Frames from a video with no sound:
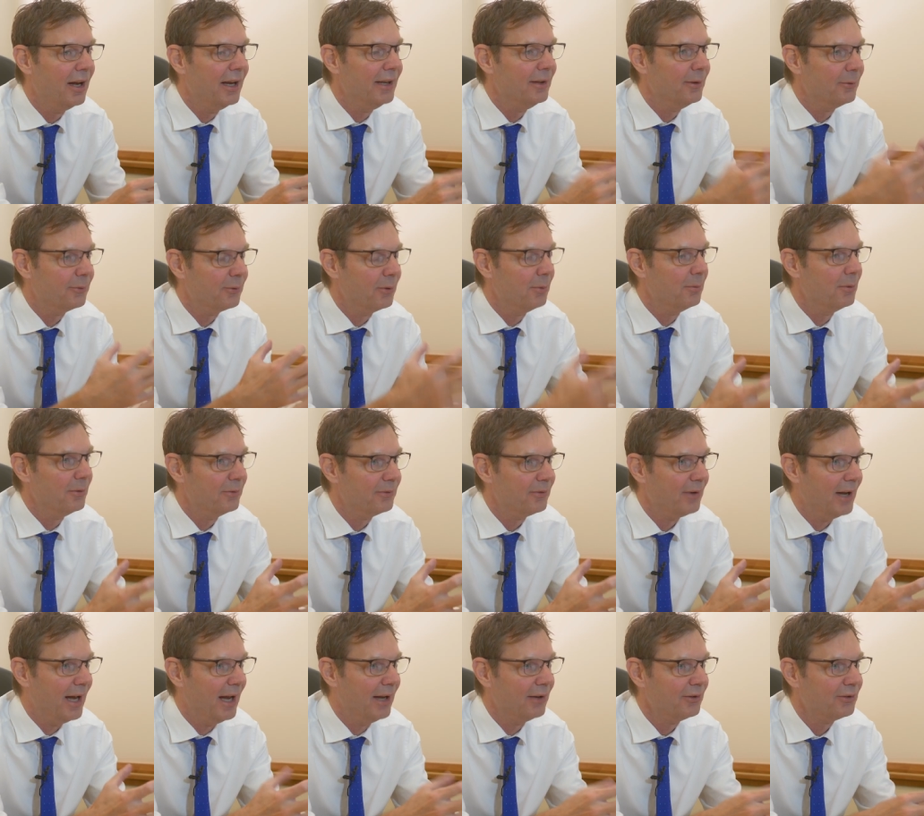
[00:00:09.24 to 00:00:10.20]
in the form of
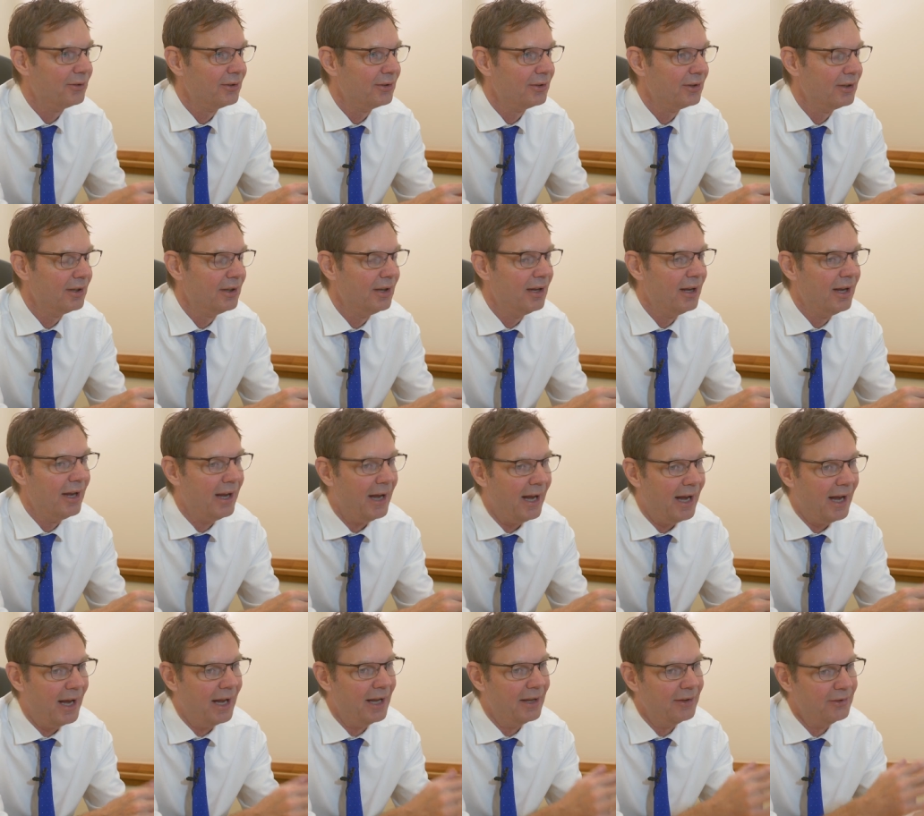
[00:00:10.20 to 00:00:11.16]
fat.
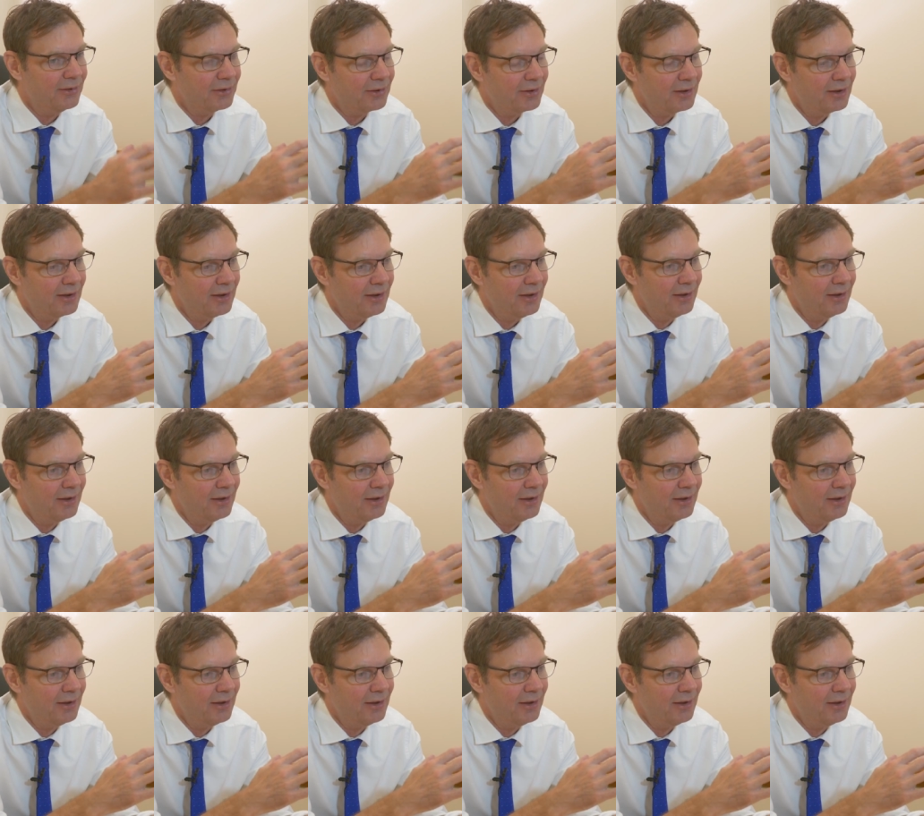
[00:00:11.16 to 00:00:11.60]
And